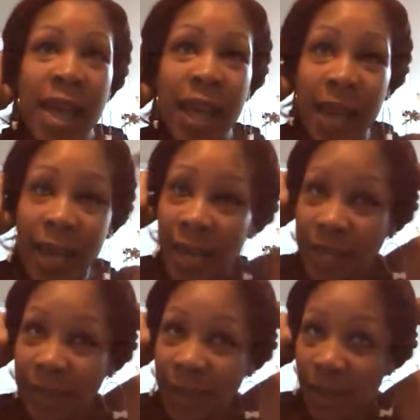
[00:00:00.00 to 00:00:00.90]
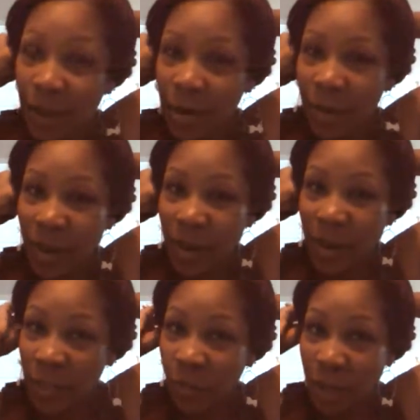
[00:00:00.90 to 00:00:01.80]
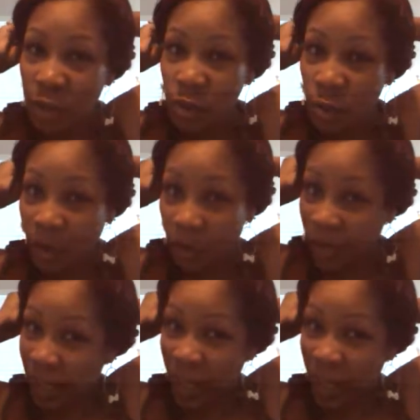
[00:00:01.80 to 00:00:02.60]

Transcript: and whenever I do wear a wig,